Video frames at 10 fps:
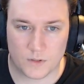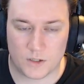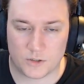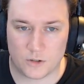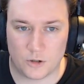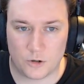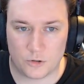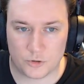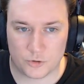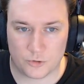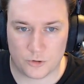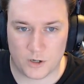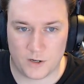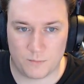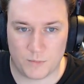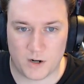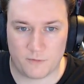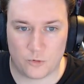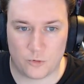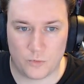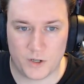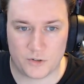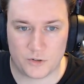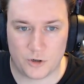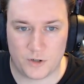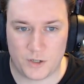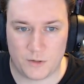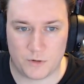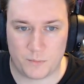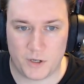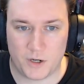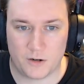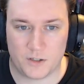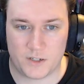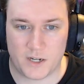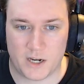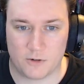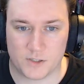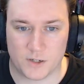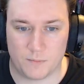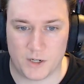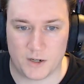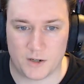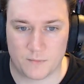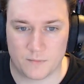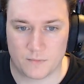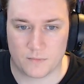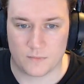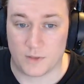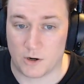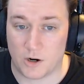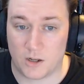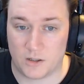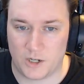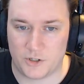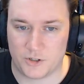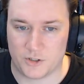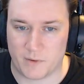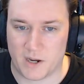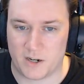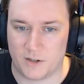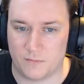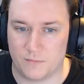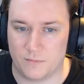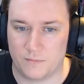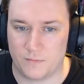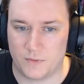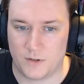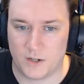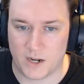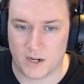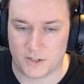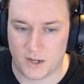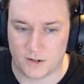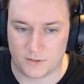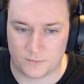It's a long story, but I've always known he would appear in the tower someday. There are legends about him in our town,